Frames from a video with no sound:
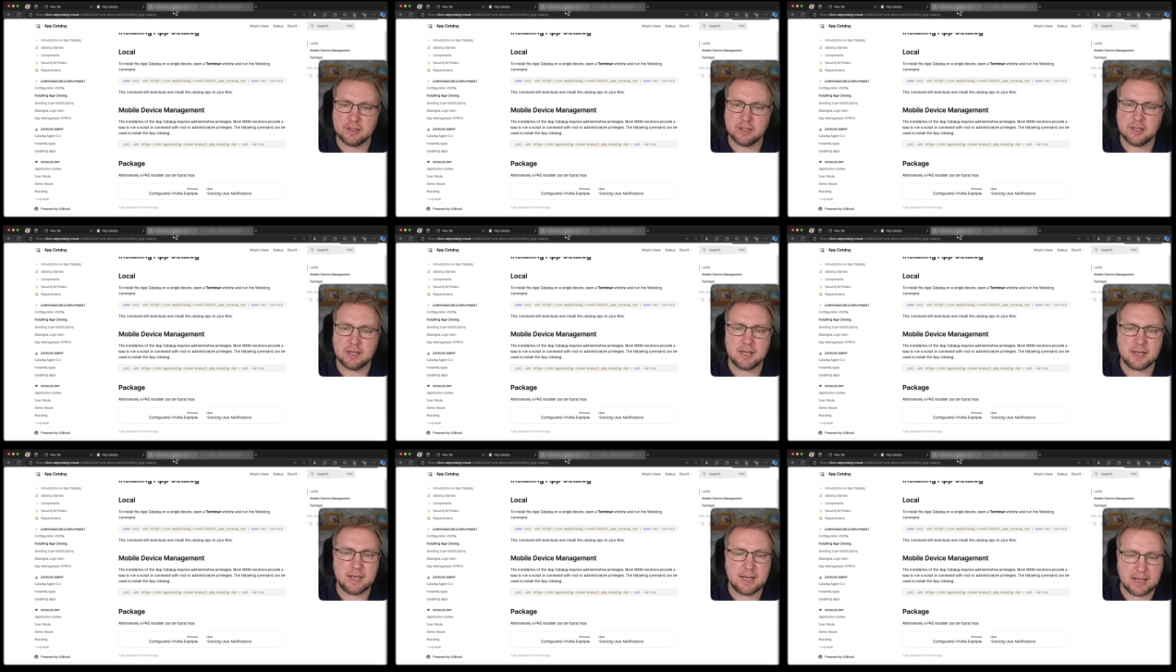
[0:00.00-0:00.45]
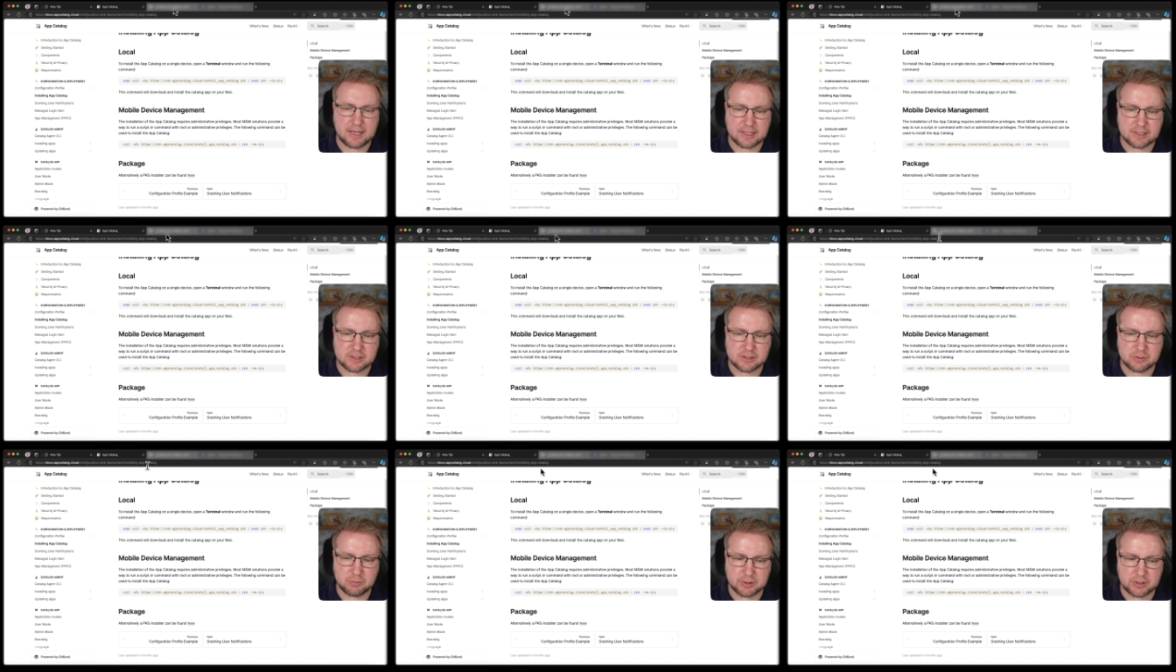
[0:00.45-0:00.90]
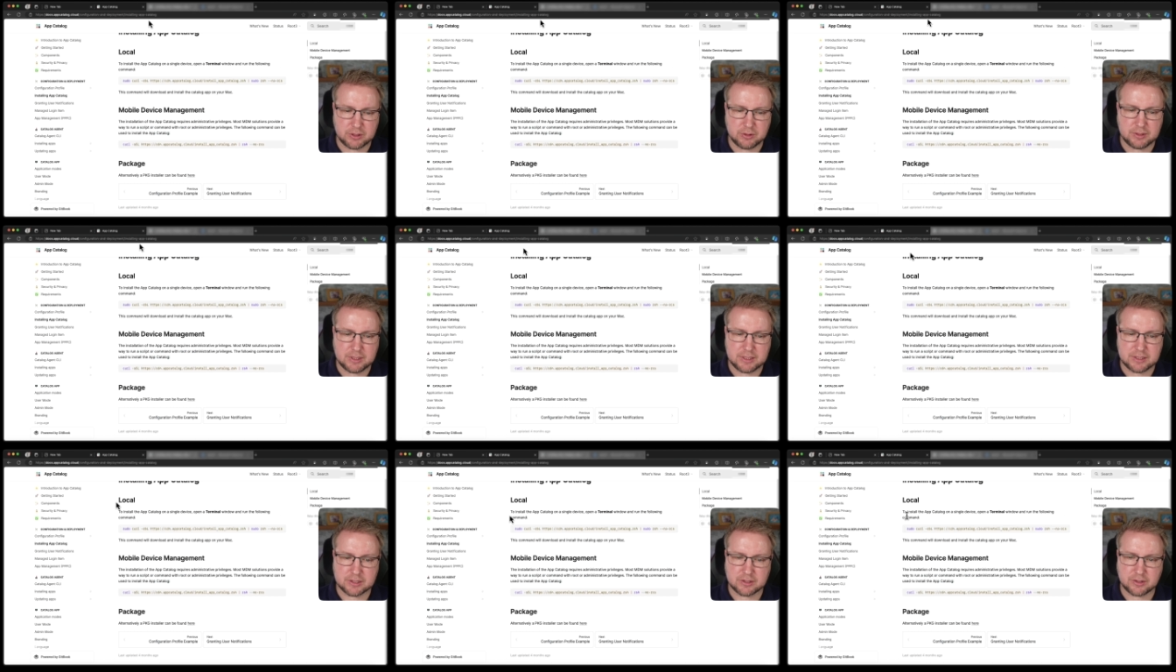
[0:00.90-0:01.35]
Next, we do need
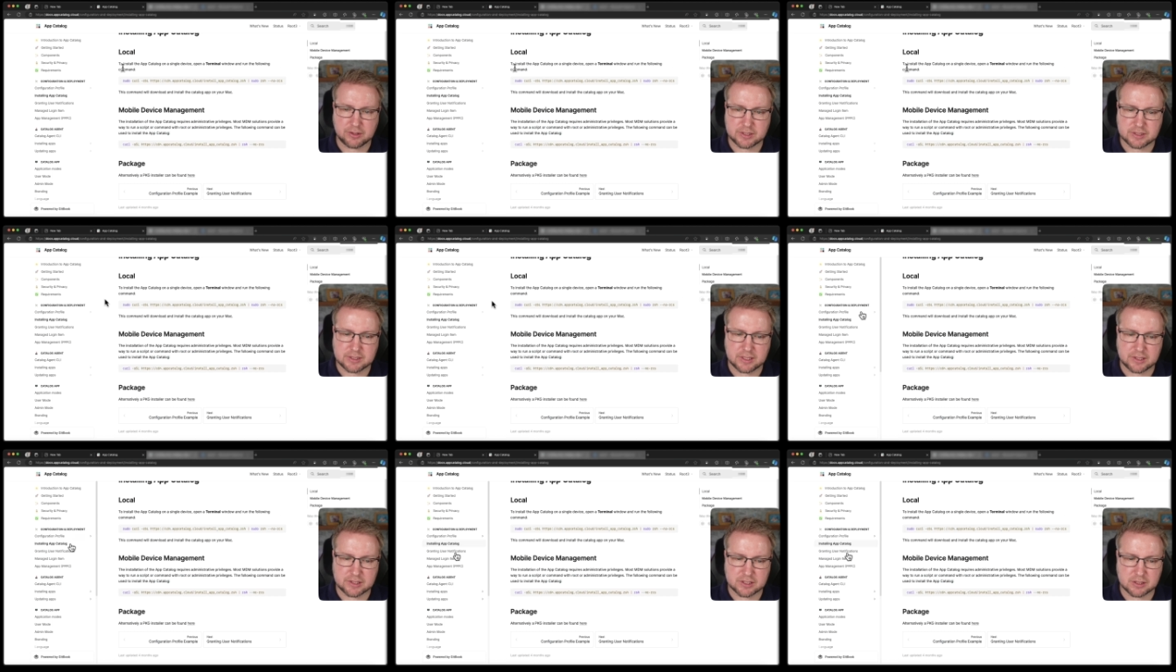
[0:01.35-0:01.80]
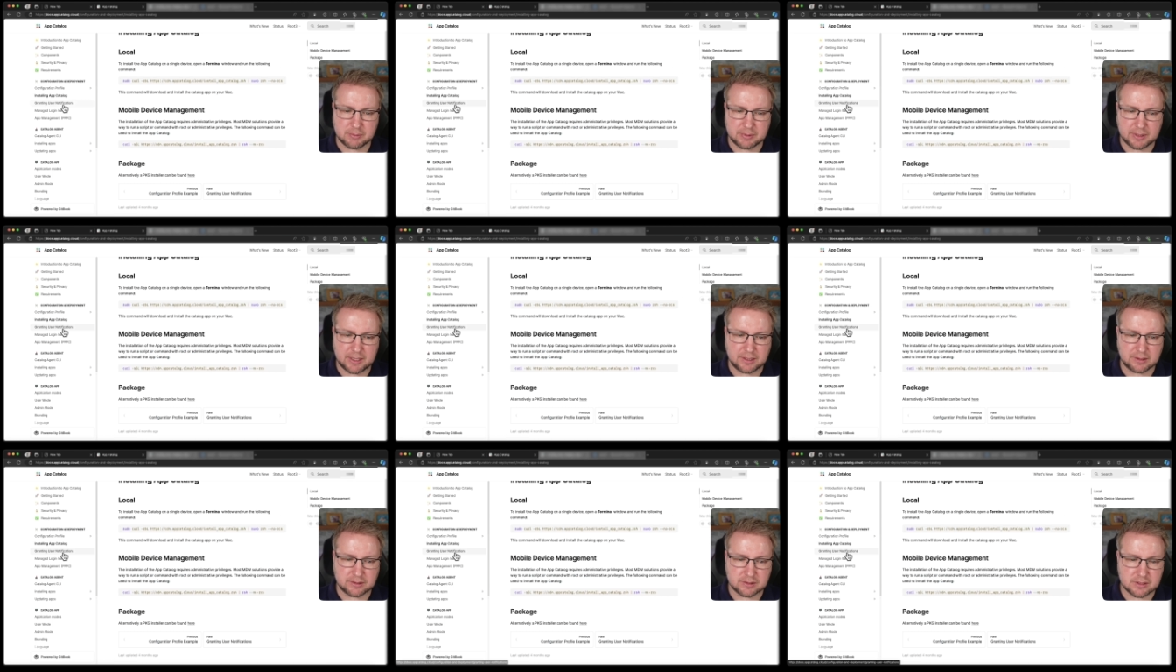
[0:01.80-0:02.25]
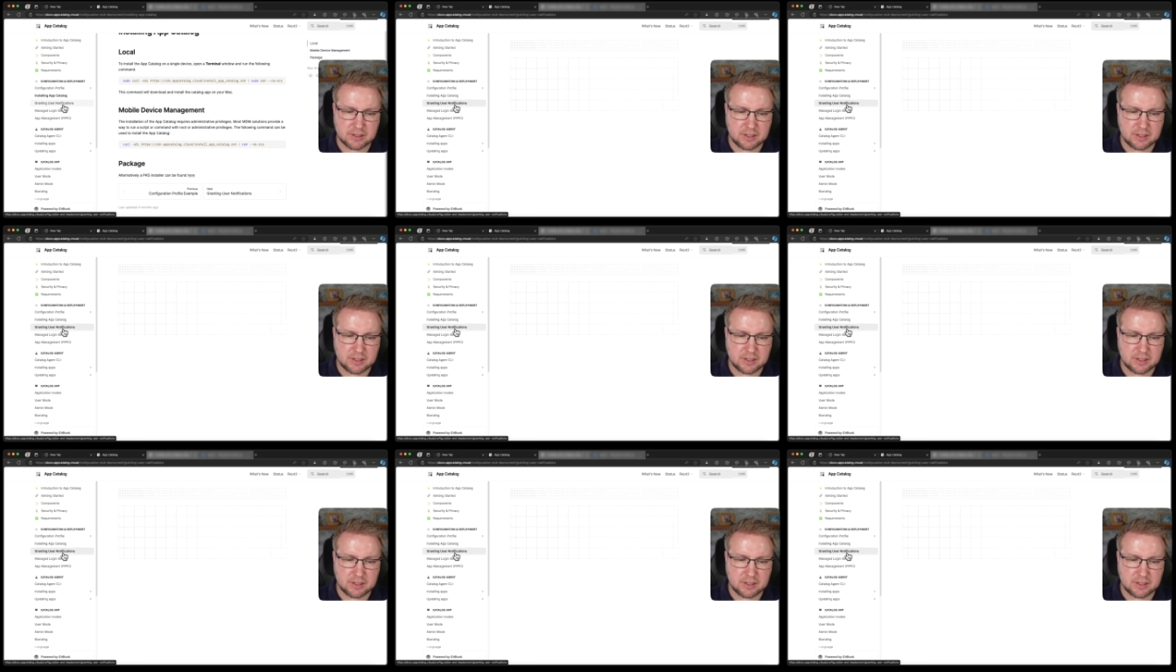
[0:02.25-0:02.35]
to consider something else.